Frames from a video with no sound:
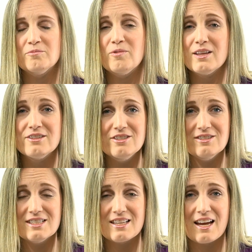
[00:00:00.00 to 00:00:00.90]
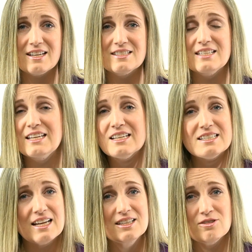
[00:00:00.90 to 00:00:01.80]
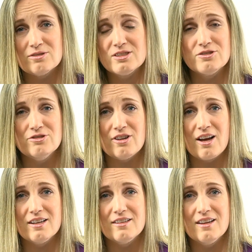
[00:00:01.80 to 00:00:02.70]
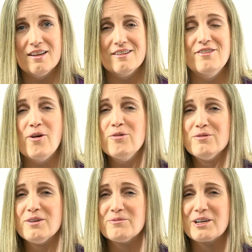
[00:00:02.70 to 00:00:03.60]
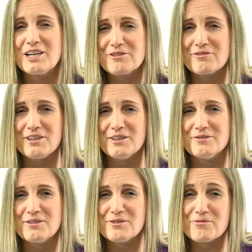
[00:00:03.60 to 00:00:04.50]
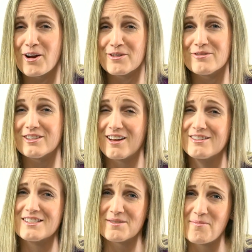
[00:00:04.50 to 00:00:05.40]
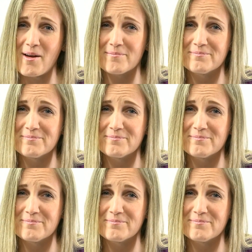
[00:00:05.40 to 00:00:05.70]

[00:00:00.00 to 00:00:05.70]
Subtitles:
Whether you decide to get a diagnosis or not know that we're here for you at Raw and Real Autism Mom.